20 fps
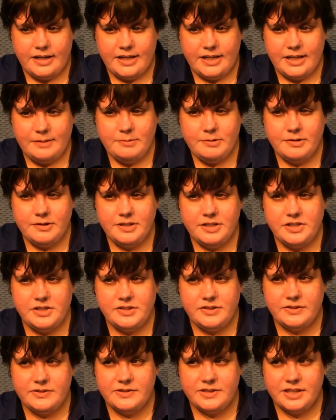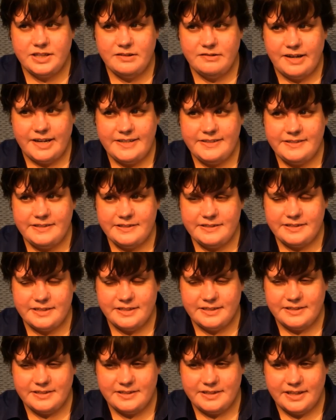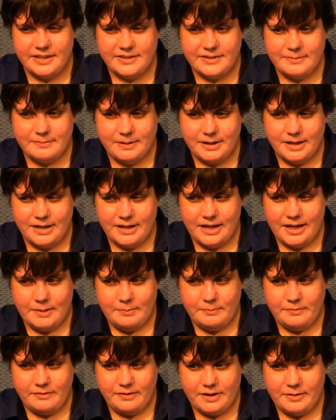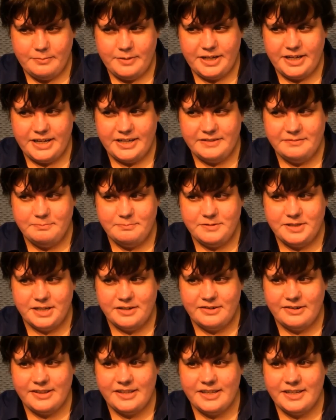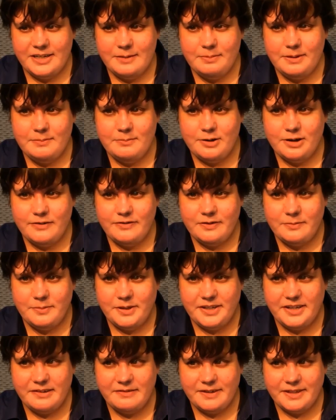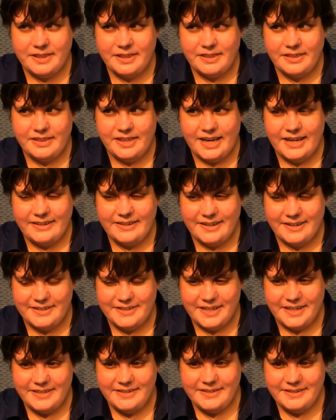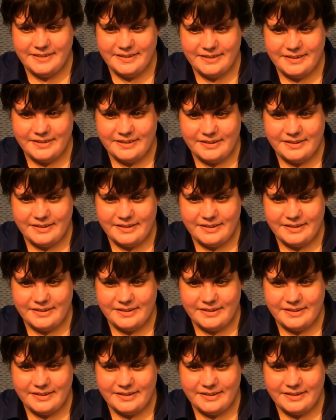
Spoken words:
And I'm going to choose the US since that's where I'm from, and I'm generally going to be more familiar with that content.